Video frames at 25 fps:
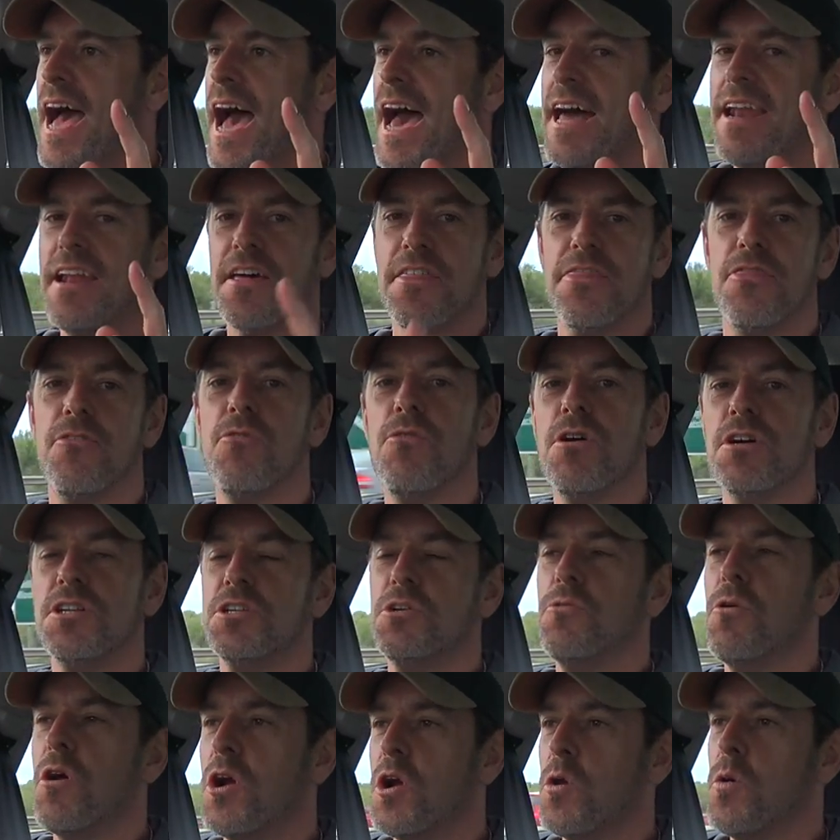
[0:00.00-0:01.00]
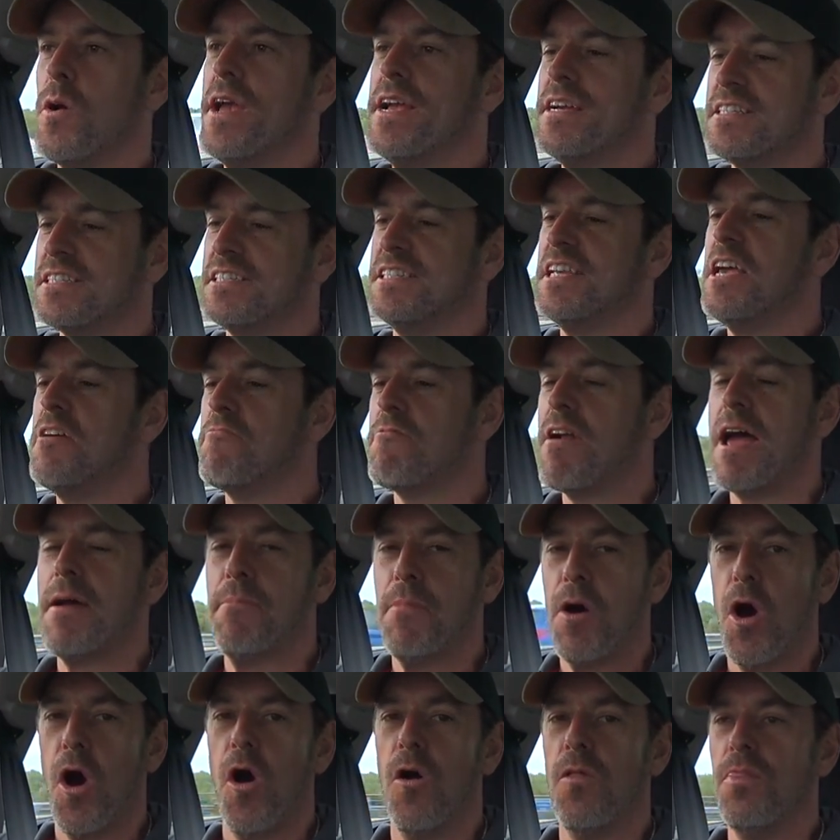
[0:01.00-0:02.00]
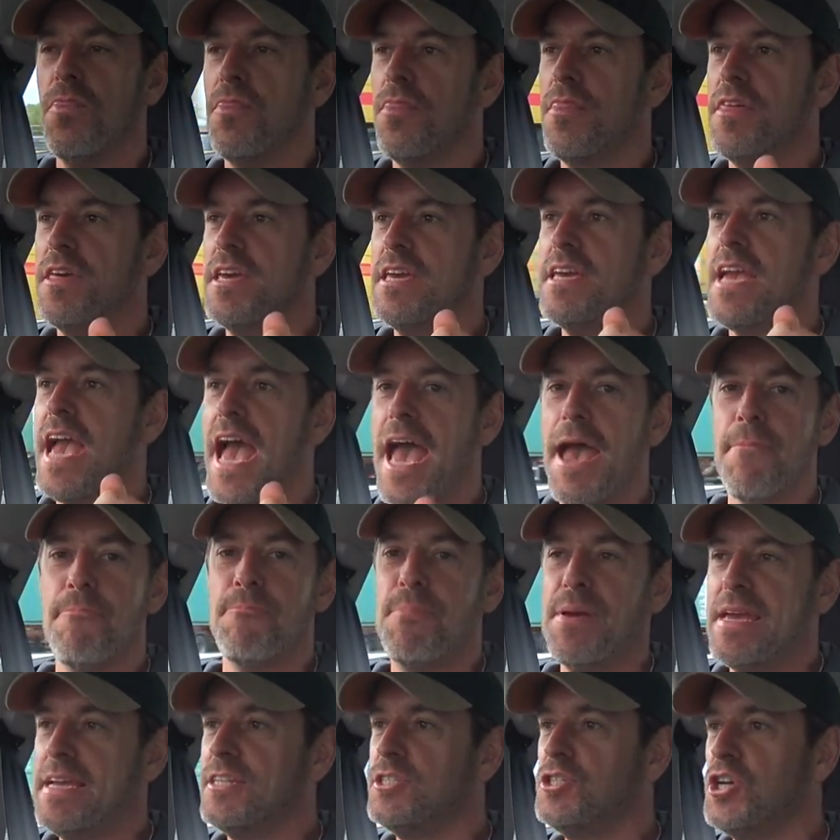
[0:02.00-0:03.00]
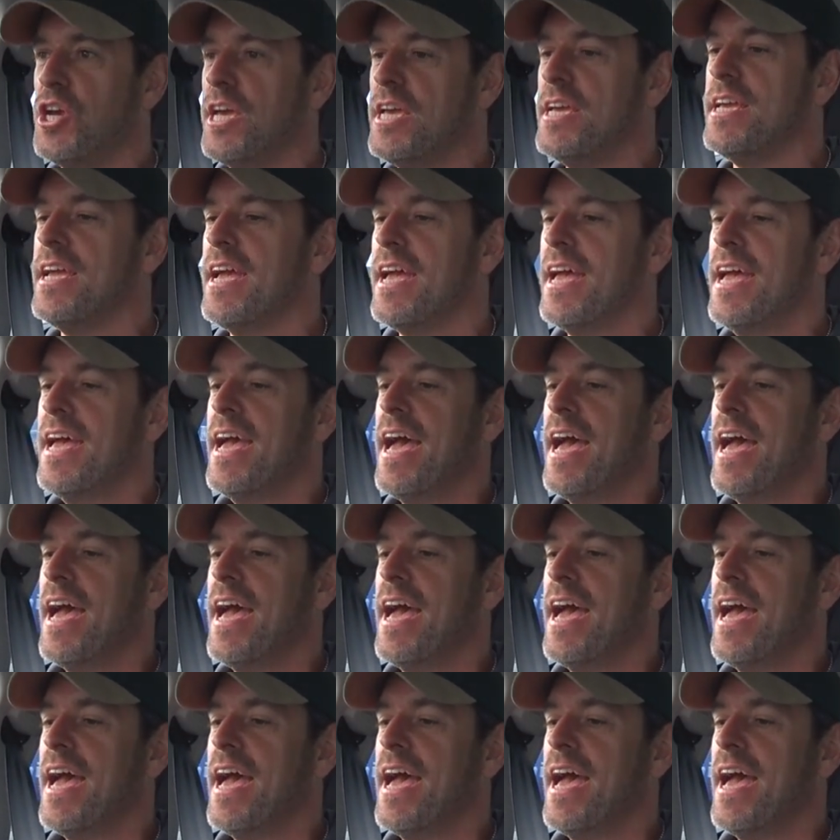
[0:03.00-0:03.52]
and I thought I'd do a quick sit rep on the MPG,